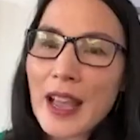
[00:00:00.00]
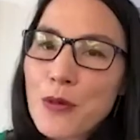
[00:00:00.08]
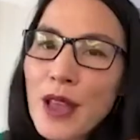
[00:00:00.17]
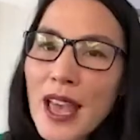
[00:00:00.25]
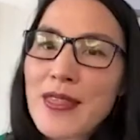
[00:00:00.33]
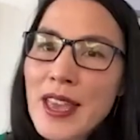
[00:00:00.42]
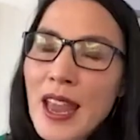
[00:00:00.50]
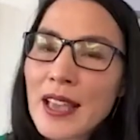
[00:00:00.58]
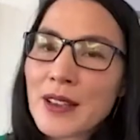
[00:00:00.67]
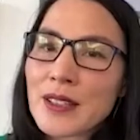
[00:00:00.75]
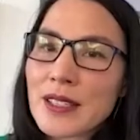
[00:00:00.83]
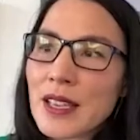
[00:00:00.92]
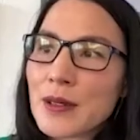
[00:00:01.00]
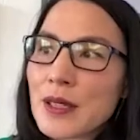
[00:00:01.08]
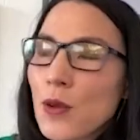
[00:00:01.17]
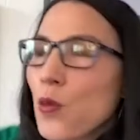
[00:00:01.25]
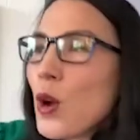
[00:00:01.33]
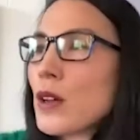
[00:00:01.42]
And then I could see, I was
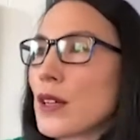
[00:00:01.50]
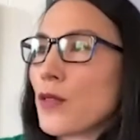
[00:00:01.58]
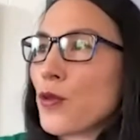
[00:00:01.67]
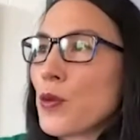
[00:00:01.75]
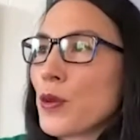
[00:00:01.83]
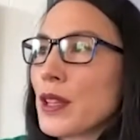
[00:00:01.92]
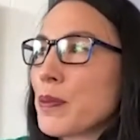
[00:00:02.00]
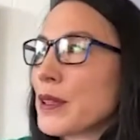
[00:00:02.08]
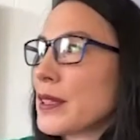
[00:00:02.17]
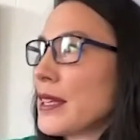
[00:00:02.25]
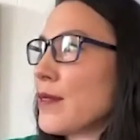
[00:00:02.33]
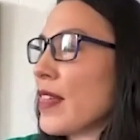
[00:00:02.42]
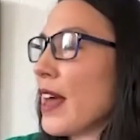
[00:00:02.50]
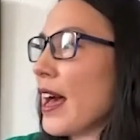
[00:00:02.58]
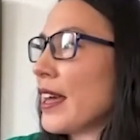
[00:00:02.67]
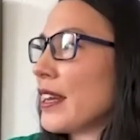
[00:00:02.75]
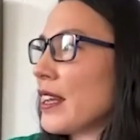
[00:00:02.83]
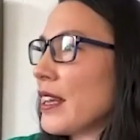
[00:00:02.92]
like, well, if we really believe
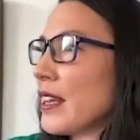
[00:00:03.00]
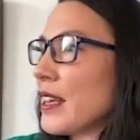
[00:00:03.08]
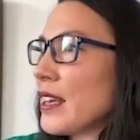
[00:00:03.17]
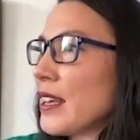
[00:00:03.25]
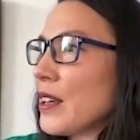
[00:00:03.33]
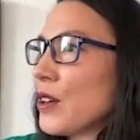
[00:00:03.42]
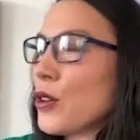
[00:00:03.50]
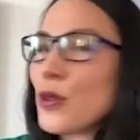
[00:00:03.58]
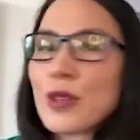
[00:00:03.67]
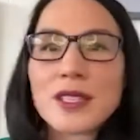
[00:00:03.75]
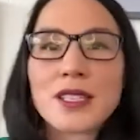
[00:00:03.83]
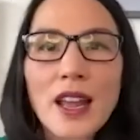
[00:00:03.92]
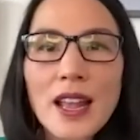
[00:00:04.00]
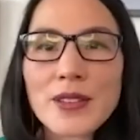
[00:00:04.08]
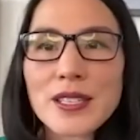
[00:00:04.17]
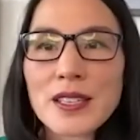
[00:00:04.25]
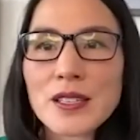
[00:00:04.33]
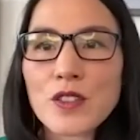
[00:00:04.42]
that, who does not have
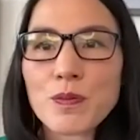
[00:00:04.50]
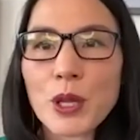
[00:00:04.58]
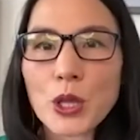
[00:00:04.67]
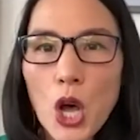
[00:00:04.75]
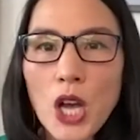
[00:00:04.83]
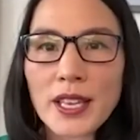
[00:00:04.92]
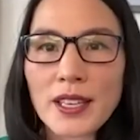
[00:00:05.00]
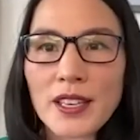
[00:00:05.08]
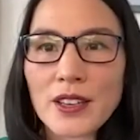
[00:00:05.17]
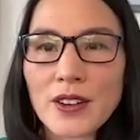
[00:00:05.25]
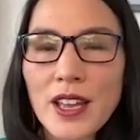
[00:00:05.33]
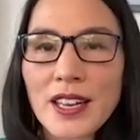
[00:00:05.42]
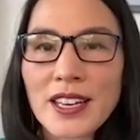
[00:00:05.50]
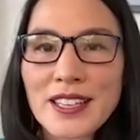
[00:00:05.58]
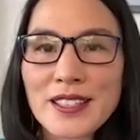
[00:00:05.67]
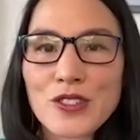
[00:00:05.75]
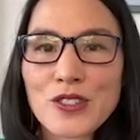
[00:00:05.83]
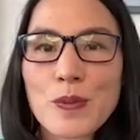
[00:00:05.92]
a sense of belonging here? And it
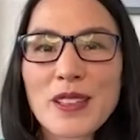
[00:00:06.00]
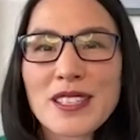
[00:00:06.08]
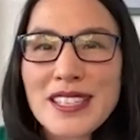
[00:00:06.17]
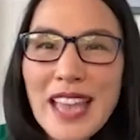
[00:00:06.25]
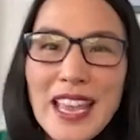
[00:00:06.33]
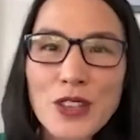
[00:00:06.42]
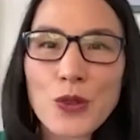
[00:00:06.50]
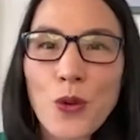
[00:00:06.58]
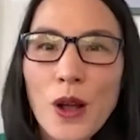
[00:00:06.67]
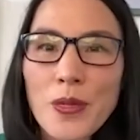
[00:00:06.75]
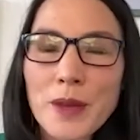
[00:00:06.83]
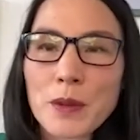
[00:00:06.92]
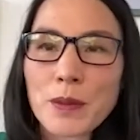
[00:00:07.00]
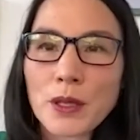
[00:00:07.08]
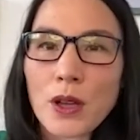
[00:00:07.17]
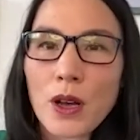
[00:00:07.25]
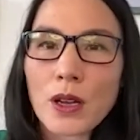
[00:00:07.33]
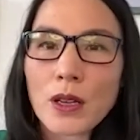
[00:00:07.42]
isn't just about saying you want them to
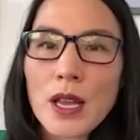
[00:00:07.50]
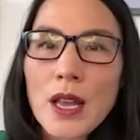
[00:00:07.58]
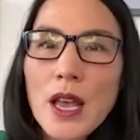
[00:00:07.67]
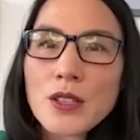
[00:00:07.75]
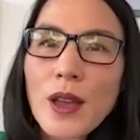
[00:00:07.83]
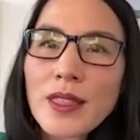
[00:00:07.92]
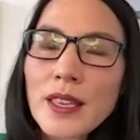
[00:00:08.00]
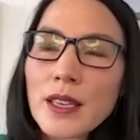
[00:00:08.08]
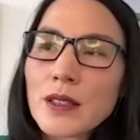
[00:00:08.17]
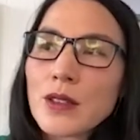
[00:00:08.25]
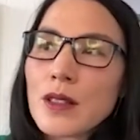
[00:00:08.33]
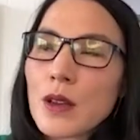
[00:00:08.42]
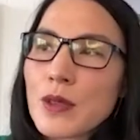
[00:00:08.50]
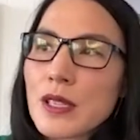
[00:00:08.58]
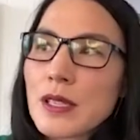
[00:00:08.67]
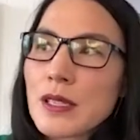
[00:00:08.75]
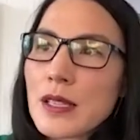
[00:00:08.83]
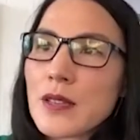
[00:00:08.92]
belong. So I think there was a
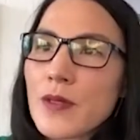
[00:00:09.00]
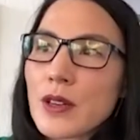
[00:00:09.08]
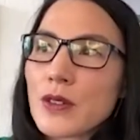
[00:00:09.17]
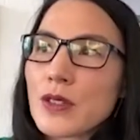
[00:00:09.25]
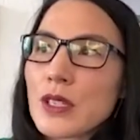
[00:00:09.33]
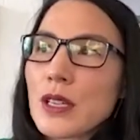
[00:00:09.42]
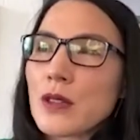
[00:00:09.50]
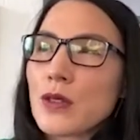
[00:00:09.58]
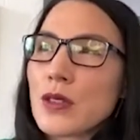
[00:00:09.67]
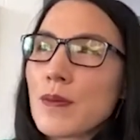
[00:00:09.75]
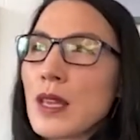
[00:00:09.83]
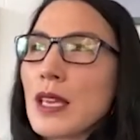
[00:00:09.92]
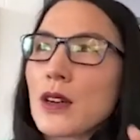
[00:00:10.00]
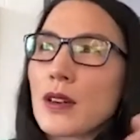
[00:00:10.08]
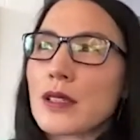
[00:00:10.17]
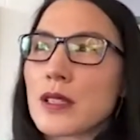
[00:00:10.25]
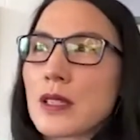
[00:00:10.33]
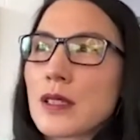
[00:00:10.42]
sense of understanding there's something in our
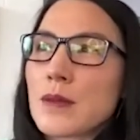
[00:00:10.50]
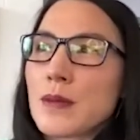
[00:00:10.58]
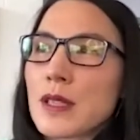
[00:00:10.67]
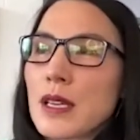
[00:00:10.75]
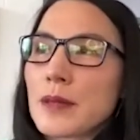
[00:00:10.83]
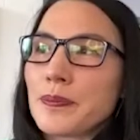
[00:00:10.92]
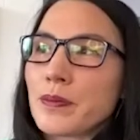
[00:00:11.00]
system that